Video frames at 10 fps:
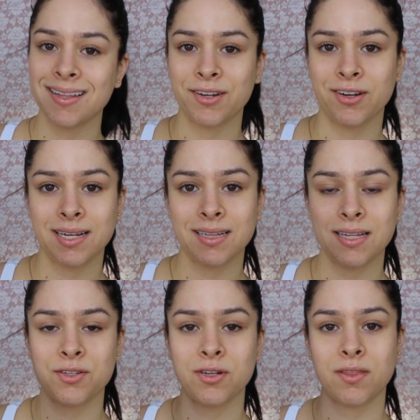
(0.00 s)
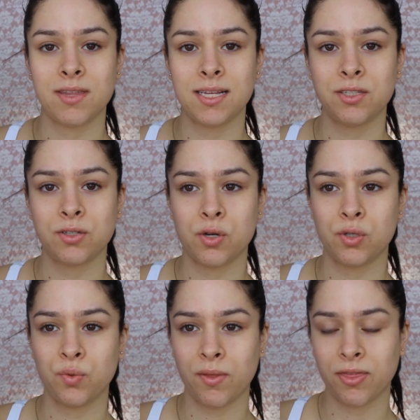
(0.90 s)
Clearing Cleanser. This
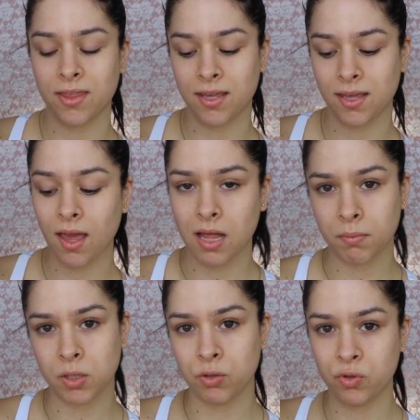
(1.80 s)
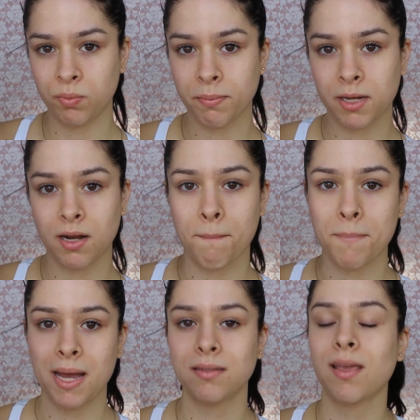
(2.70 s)
goes with the Glamglow Super Mud
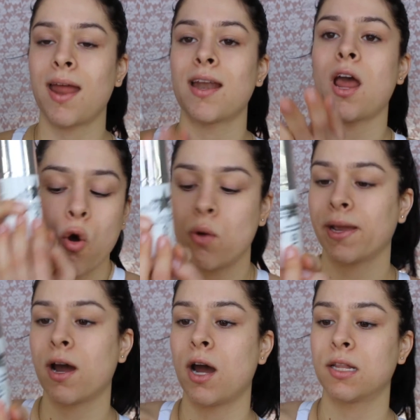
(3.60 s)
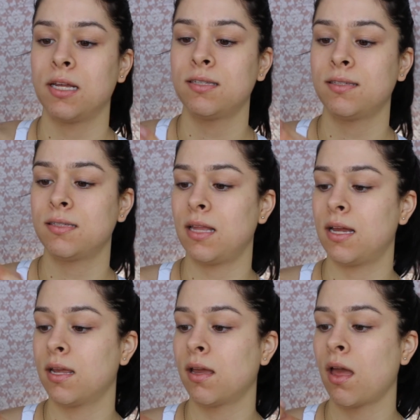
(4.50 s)
Mask, and oh my god, this is
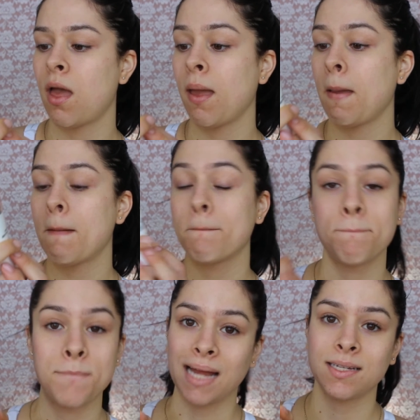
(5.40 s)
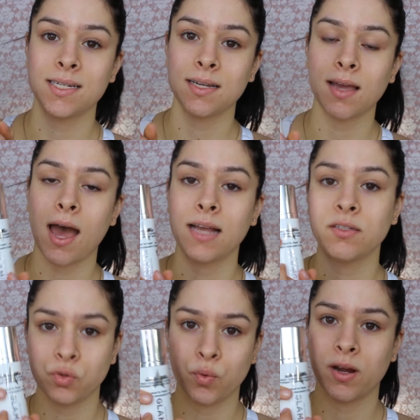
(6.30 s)
like magic. I
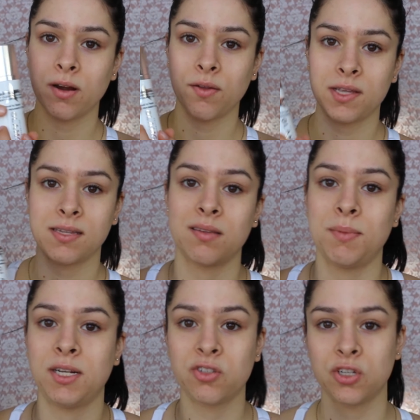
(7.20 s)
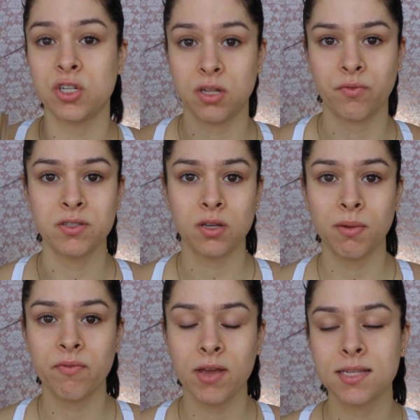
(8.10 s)
swear this has made such a difference on
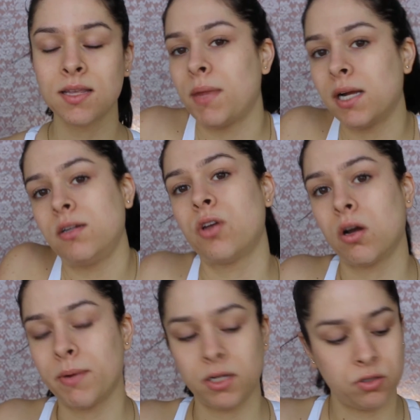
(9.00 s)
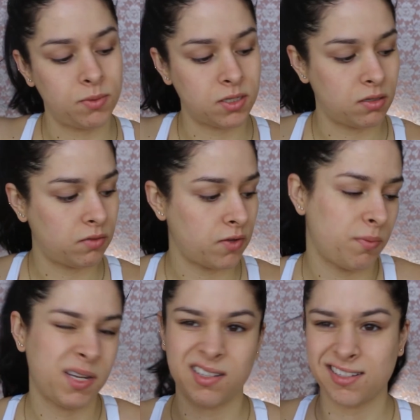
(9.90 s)
my face. I'm not going to talk about it too much in this video
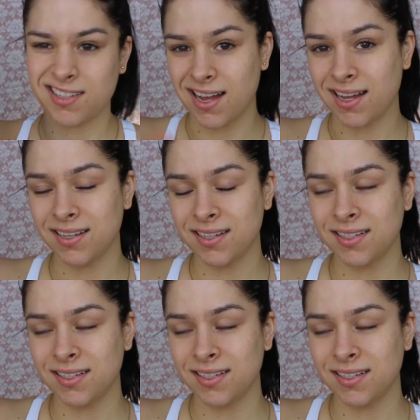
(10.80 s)
because it's not